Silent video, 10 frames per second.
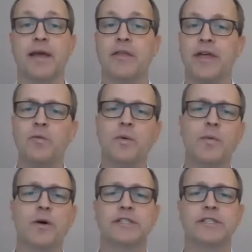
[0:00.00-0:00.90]
Then we
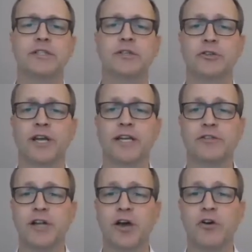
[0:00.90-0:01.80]
want to get to
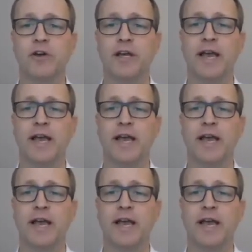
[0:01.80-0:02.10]
know